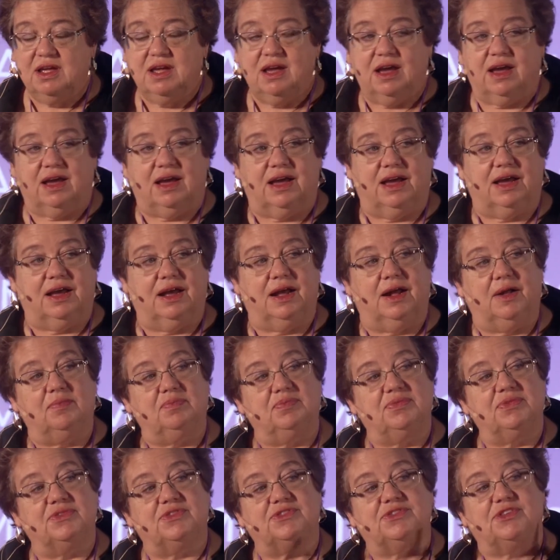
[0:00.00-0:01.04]
Um,
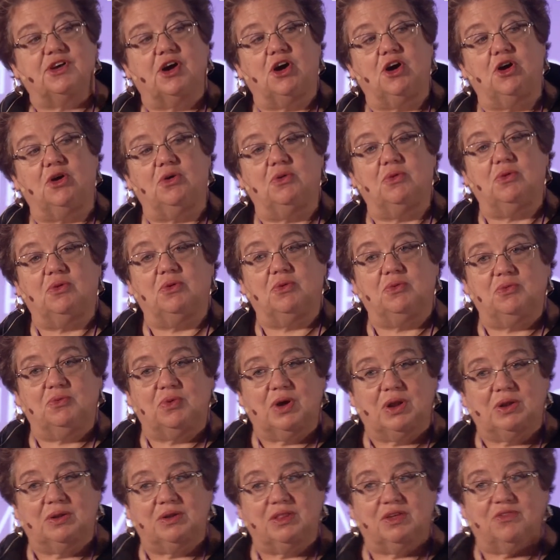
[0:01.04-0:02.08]
so
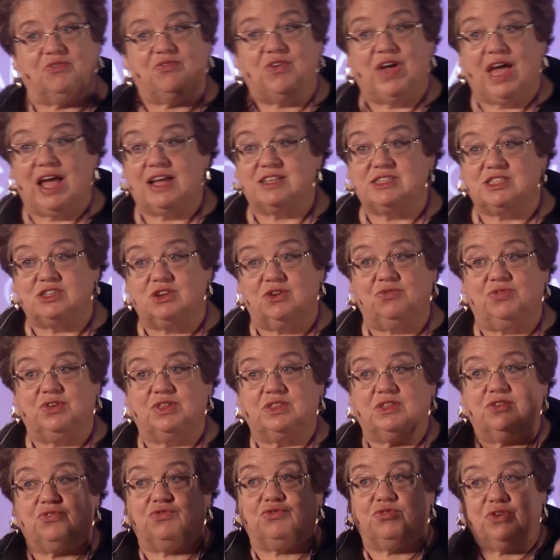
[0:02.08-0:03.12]
when the facts don't fit
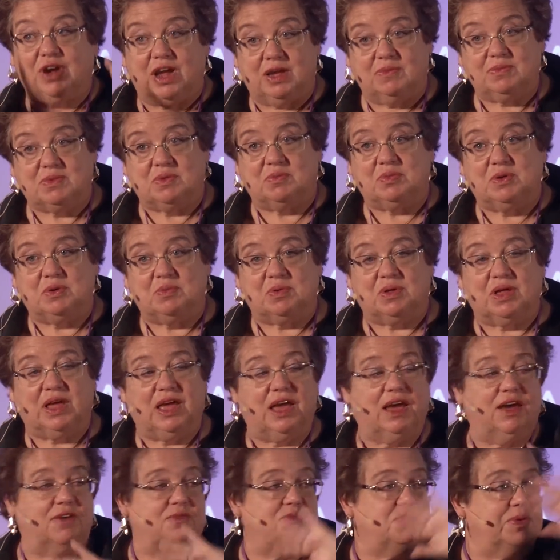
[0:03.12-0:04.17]
the frame that people
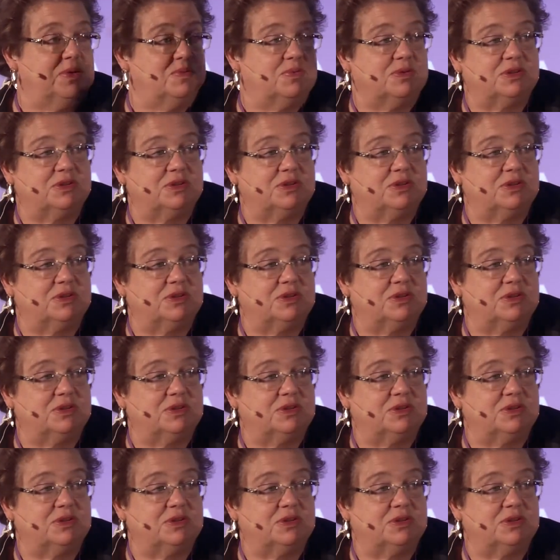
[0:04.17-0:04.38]
have, people